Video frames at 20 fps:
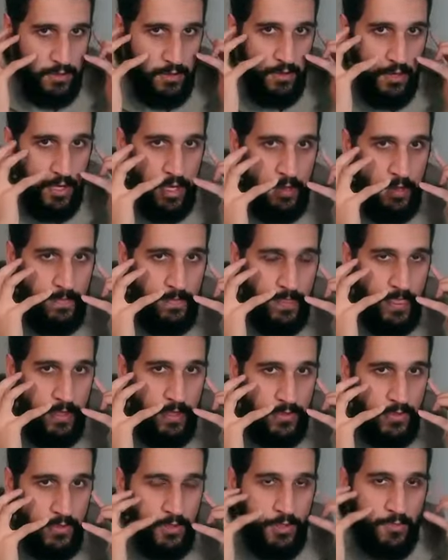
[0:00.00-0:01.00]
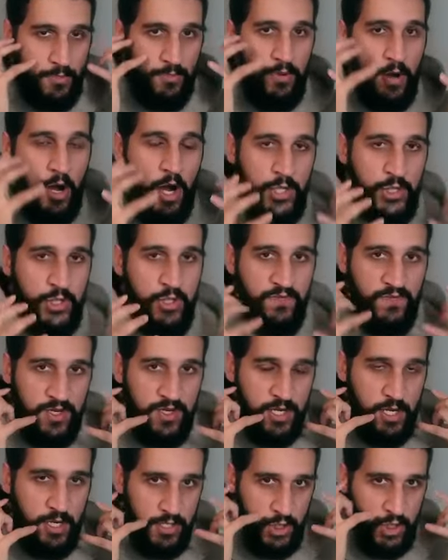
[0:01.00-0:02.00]
Okay. So the posture of the
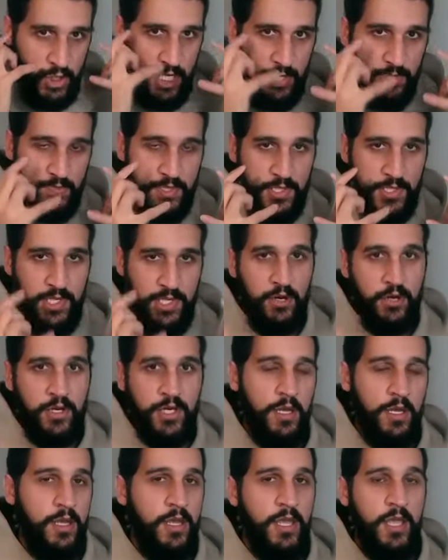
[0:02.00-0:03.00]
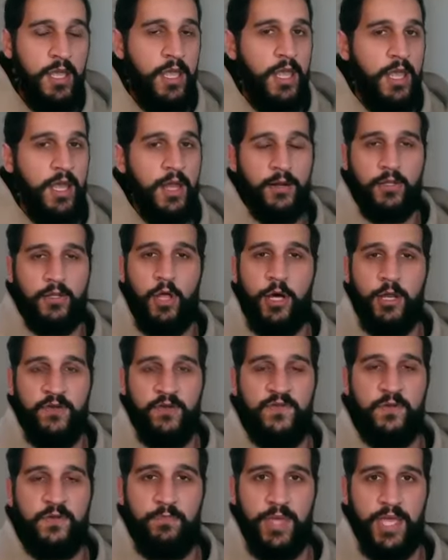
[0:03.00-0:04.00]
tongue shapes this area, and a lot
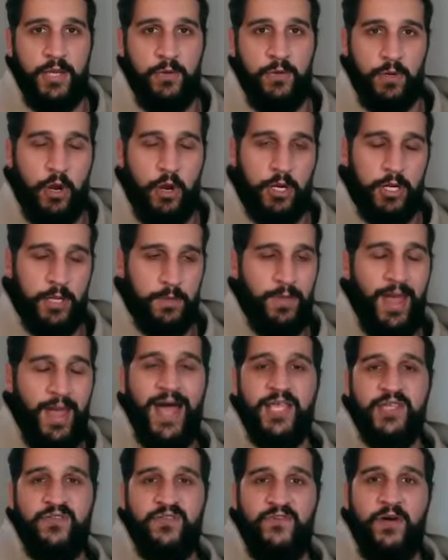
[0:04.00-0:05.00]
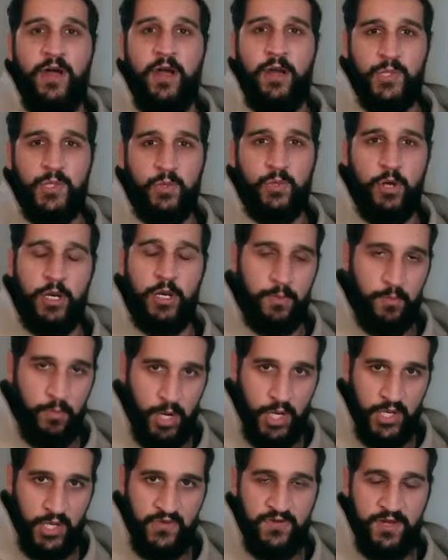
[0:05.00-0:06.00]
of debate regarding pacifiers, regarding
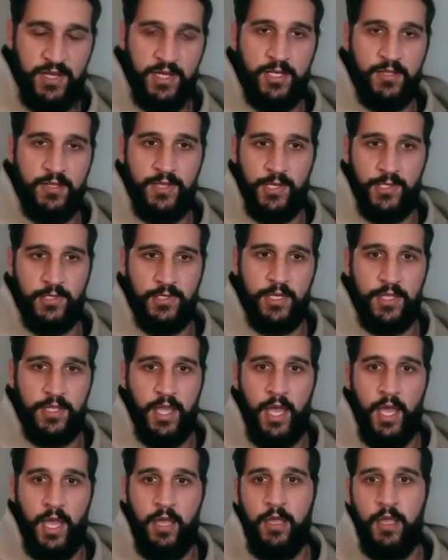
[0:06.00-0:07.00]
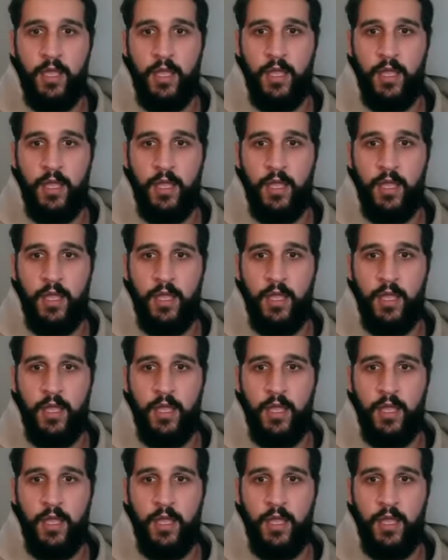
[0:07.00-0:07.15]
breastfeeding, things like that.